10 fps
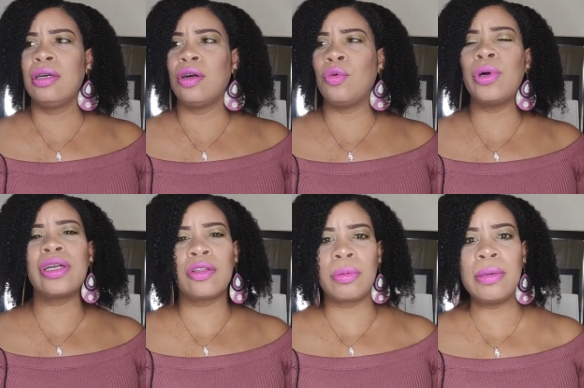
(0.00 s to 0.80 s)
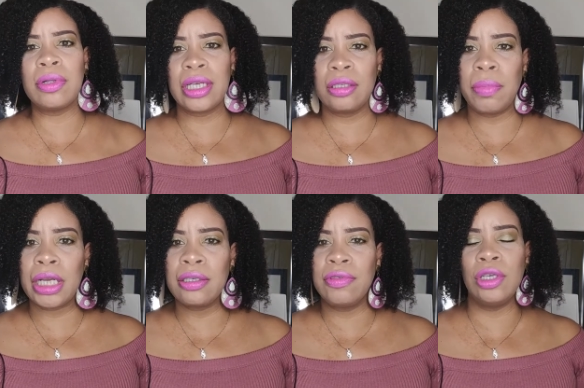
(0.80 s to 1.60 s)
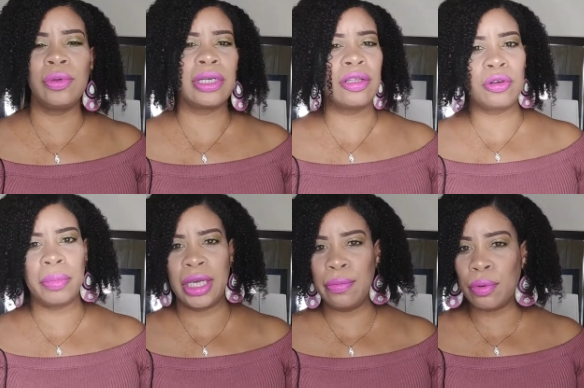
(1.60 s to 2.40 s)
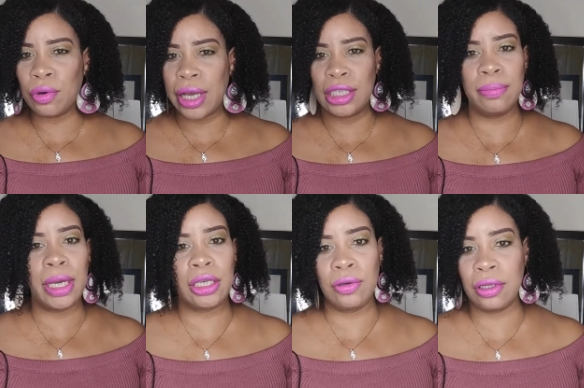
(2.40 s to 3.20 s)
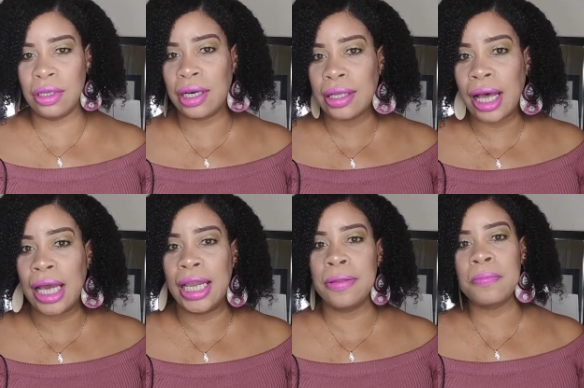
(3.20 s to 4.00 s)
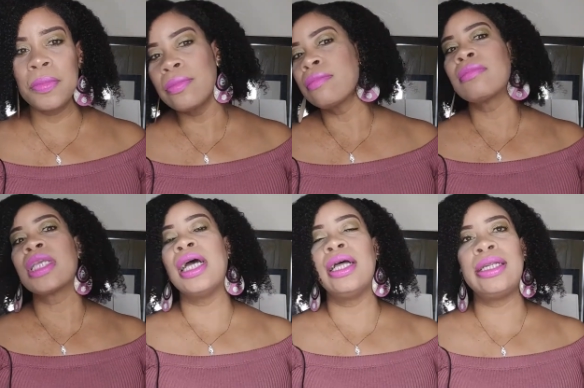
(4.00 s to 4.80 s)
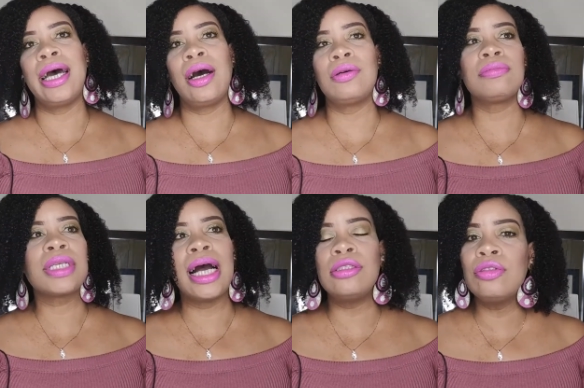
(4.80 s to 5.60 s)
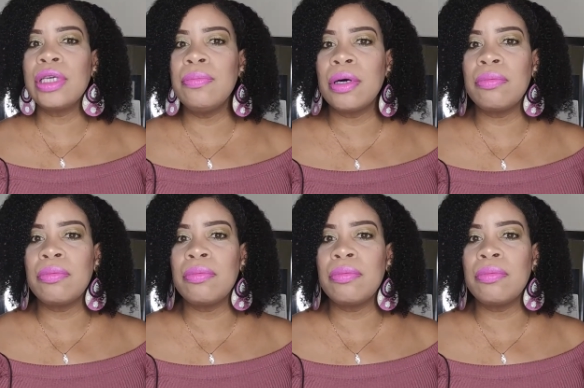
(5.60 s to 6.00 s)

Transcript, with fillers: what other people expect of you, what other people expect you to look like. Now, I do keep up